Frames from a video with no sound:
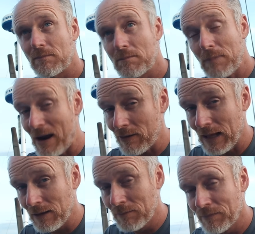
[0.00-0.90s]

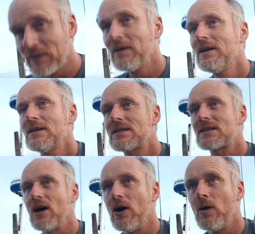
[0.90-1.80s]
parallel.
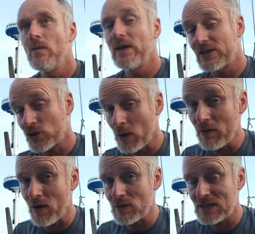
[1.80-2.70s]
So there's a
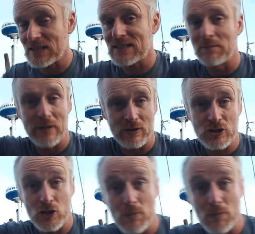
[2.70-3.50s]
12-volt system, but there are two